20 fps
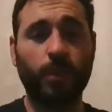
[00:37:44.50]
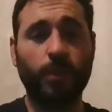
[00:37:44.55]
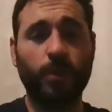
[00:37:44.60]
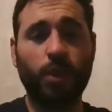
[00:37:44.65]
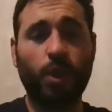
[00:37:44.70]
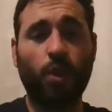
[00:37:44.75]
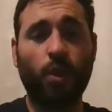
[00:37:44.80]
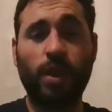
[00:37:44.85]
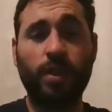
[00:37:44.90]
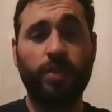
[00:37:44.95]

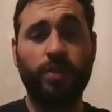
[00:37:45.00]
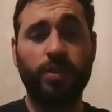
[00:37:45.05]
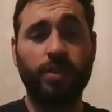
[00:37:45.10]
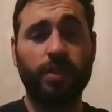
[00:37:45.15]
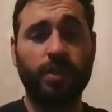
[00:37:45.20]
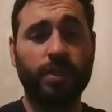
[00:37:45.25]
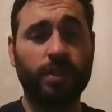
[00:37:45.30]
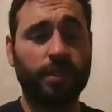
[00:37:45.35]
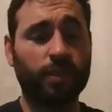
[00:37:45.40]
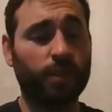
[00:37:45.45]
no
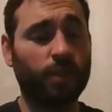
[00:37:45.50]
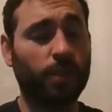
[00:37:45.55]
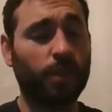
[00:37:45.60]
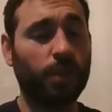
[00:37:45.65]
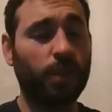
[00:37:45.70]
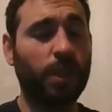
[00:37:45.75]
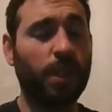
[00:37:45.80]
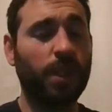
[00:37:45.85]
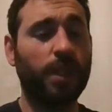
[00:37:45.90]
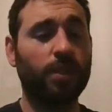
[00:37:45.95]
effort,
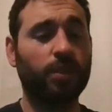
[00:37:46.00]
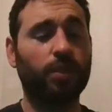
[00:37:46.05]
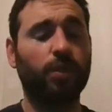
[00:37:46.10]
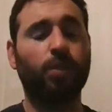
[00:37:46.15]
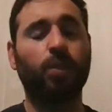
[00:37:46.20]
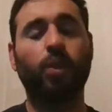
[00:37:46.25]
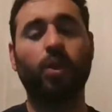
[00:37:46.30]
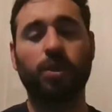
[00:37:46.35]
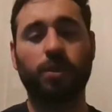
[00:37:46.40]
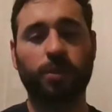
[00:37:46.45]
So of
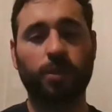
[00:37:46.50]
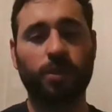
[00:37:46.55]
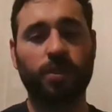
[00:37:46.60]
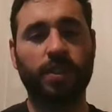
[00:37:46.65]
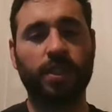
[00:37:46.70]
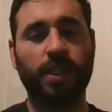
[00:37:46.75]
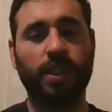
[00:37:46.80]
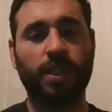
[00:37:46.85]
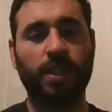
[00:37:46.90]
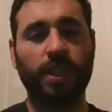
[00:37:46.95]
course, because
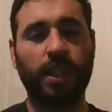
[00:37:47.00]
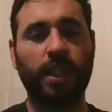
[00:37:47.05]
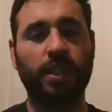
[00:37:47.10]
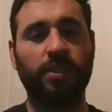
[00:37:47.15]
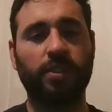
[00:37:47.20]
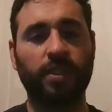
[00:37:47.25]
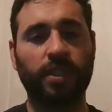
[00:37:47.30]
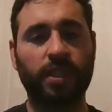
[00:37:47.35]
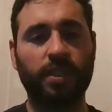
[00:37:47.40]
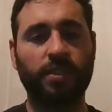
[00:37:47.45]
the
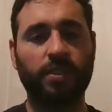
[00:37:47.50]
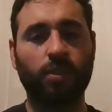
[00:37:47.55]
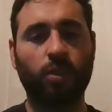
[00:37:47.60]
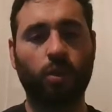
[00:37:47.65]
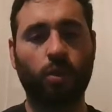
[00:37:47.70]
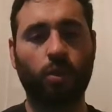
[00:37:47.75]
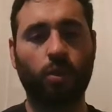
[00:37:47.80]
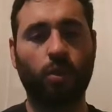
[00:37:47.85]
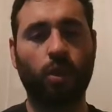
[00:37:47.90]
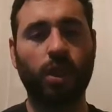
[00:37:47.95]
engine has
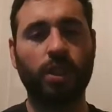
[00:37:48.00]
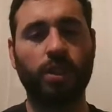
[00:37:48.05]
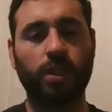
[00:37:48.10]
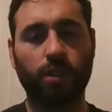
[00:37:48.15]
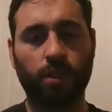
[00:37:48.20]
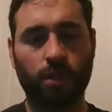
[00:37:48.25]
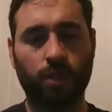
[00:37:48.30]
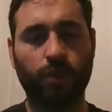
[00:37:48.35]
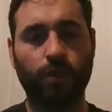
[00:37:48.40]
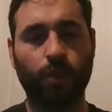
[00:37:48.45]
quite a
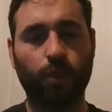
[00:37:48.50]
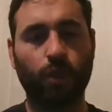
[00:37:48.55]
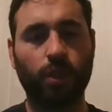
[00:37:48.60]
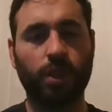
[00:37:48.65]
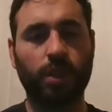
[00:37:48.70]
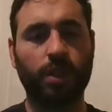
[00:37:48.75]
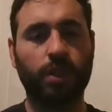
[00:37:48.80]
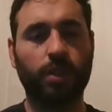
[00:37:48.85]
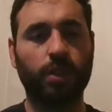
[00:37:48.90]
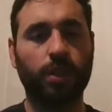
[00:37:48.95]
lot of
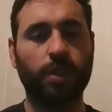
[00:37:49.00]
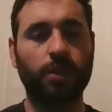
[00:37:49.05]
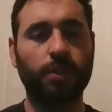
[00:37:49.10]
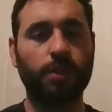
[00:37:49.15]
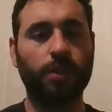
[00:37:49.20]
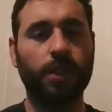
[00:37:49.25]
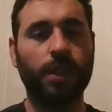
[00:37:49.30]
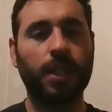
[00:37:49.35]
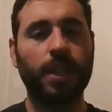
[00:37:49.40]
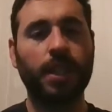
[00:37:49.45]
torque down
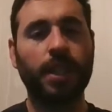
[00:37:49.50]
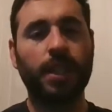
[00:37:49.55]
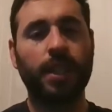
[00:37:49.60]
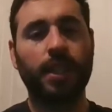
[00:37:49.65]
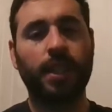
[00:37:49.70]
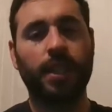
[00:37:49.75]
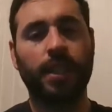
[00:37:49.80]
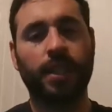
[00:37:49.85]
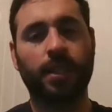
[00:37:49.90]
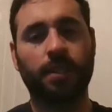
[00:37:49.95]
low,
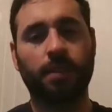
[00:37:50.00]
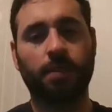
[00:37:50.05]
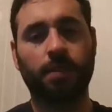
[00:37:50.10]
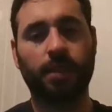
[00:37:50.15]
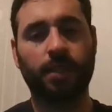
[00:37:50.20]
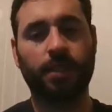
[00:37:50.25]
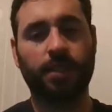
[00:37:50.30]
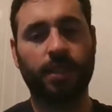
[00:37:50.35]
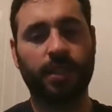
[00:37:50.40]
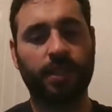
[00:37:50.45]

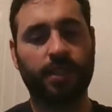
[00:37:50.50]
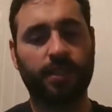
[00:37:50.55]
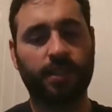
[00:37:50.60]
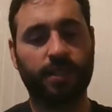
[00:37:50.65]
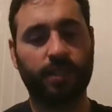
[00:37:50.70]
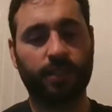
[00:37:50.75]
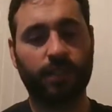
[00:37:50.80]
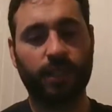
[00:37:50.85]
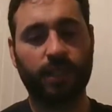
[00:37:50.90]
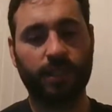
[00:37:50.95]
but it's
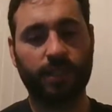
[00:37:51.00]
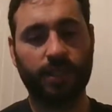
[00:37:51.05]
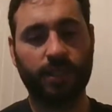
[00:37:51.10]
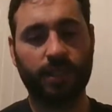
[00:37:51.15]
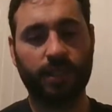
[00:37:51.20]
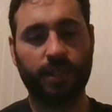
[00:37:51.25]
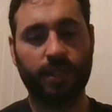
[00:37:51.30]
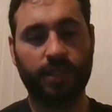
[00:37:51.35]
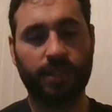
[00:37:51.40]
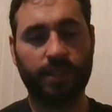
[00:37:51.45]
the fact that
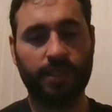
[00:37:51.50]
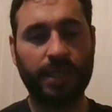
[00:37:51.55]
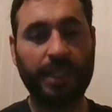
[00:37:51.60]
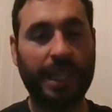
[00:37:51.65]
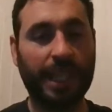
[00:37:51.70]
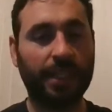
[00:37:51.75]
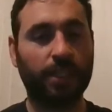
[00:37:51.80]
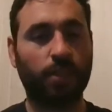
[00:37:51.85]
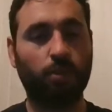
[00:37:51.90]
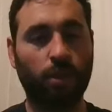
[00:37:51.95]
it's
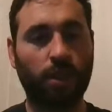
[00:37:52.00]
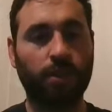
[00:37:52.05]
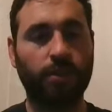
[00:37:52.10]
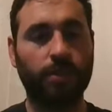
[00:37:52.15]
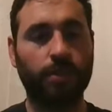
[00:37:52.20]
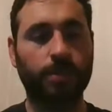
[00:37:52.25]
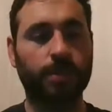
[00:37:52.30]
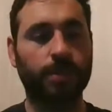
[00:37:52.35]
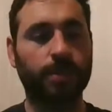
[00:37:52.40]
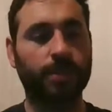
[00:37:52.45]
that
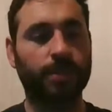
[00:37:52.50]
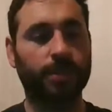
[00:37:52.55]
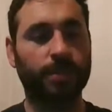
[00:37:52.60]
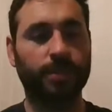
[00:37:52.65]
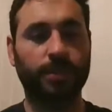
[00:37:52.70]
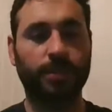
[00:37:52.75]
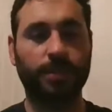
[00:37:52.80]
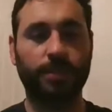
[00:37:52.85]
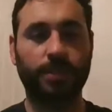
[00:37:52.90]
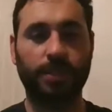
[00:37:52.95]
drivable. You
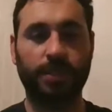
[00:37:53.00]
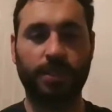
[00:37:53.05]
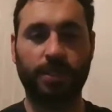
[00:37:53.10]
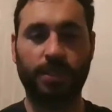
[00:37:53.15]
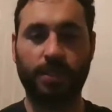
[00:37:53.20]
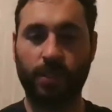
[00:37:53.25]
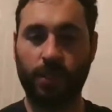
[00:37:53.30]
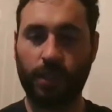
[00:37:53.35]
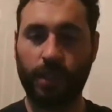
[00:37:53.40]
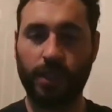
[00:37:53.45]

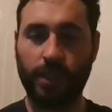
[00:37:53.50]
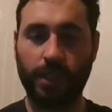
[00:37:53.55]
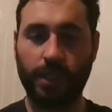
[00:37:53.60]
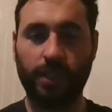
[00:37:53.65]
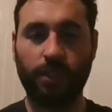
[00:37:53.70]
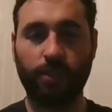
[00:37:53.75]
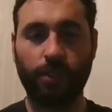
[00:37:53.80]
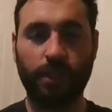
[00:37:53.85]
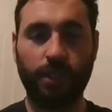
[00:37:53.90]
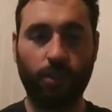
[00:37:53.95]
can
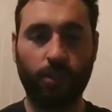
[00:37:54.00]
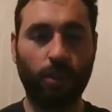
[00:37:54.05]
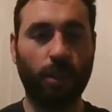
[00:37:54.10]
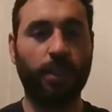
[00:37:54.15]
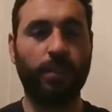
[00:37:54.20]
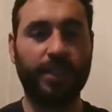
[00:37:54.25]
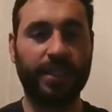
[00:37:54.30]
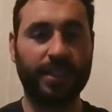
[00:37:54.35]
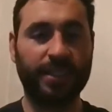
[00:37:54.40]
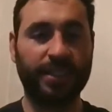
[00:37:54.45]
literally
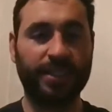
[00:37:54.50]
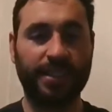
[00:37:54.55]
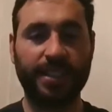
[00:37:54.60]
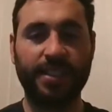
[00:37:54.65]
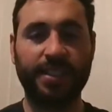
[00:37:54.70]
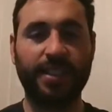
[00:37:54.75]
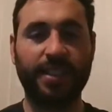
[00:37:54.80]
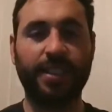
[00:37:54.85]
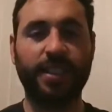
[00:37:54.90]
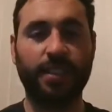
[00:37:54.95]
drive it in
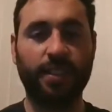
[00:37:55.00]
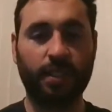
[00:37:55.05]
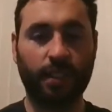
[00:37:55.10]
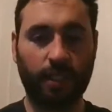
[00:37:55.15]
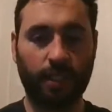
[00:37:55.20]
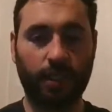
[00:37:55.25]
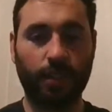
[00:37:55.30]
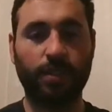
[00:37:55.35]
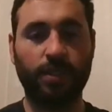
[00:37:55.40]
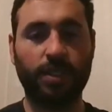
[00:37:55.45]
6 gears,
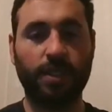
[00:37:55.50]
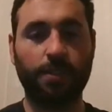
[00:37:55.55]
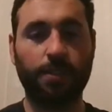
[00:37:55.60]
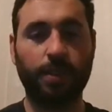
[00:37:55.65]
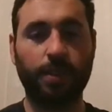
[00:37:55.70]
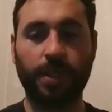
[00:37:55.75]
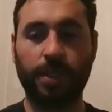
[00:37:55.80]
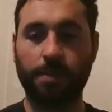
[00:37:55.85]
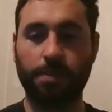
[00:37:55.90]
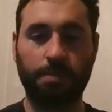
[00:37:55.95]
1000
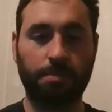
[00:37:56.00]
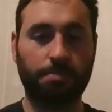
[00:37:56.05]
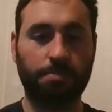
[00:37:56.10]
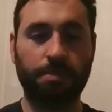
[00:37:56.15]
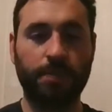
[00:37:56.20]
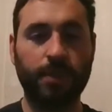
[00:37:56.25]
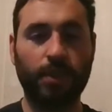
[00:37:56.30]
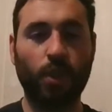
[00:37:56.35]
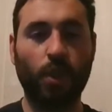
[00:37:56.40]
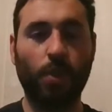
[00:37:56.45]
RPM,
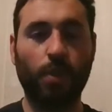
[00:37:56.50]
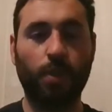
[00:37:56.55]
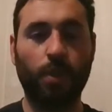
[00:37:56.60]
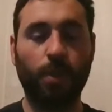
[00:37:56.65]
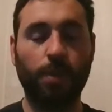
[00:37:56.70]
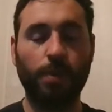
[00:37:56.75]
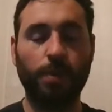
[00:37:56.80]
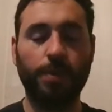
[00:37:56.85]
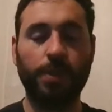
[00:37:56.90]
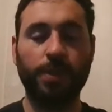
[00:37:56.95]
no
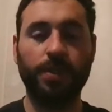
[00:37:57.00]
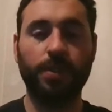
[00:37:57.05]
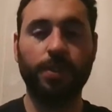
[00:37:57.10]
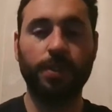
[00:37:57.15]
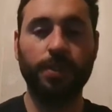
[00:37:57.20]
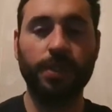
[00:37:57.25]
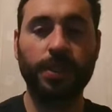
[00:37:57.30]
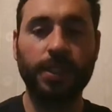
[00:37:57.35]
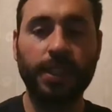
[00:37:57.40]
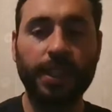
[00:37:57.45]
problem at
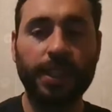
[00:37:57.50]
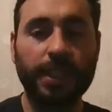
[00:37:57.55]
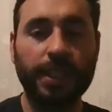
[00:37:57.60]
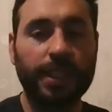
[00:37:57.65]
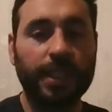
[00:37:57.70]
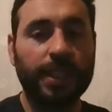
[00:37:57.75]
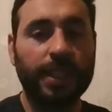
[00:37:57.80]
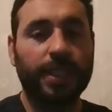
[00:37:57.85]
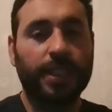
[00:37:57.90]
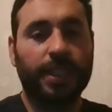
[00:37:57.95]
all.
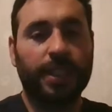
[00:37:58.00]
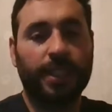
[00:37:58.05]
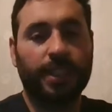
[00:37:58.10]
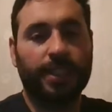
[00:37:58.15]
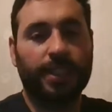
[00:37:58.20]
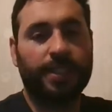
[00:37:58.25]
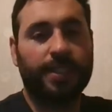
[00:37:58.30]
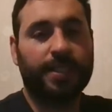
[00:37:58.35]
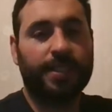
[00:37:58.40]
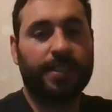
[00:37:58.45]

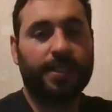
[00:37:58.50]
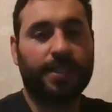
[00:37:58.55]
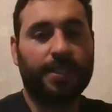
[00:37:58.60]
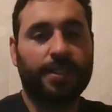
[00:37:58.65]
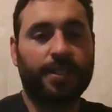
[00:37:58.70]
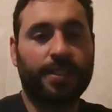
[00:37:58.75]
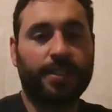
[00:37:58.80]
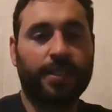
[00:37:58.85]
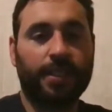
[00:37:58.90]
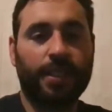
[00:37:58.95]

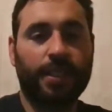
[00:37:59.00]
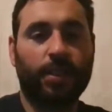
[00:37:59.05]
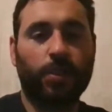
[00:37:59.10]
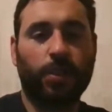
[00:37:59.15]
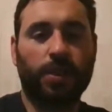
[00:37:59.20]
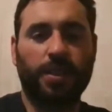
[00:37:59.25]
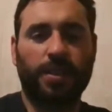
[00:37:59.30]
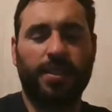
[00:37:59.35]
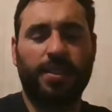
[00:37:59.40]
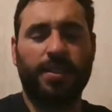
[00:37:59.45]
It
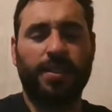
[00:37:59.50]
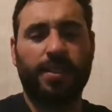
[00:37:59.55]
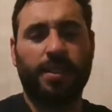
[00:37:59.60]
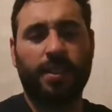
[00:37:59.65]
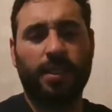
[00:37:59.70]
was